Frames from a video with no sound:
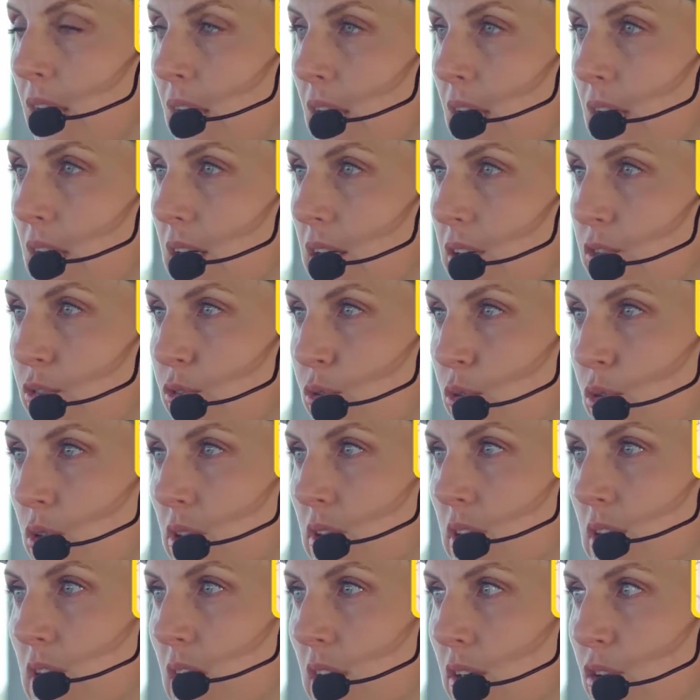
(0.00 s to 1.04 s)
They must
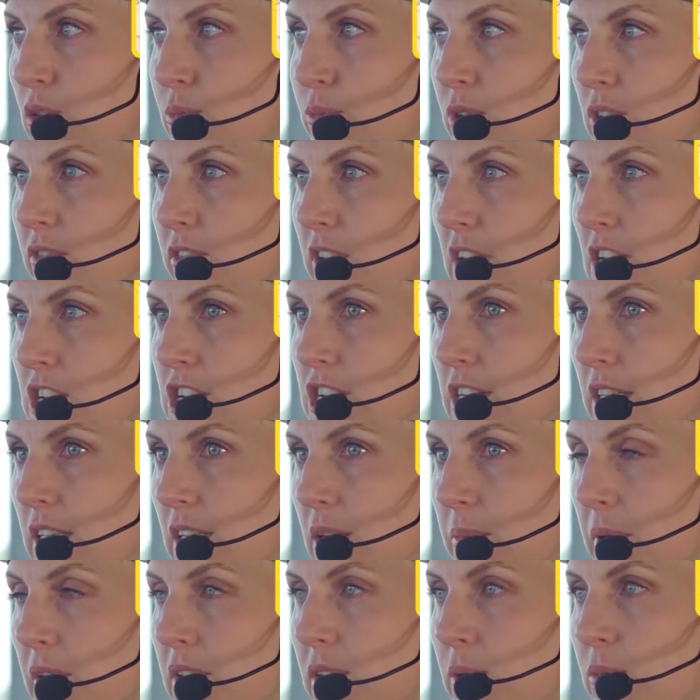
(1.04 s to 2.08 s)
warn workers when
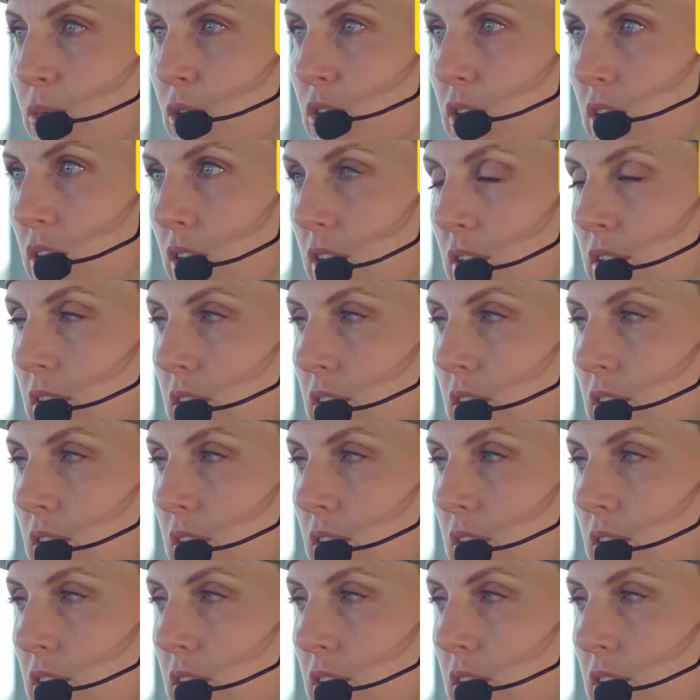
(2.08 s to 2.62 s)
they are working in